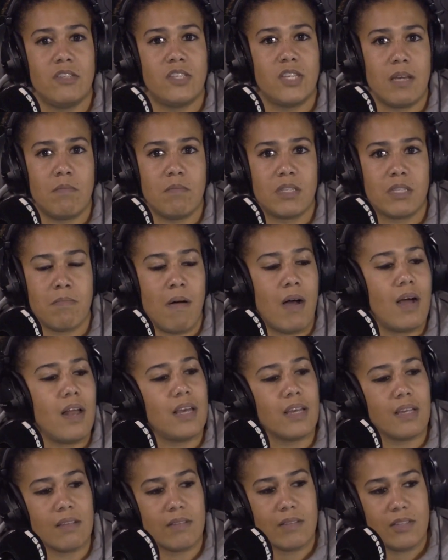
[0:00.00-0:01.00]
James
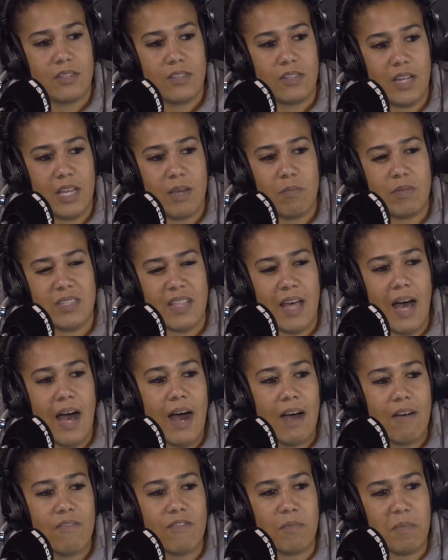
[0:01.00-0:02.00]
smiling. It was
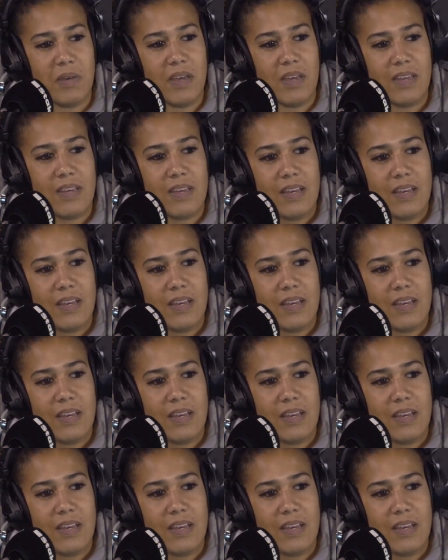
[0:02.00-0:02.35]
that for me.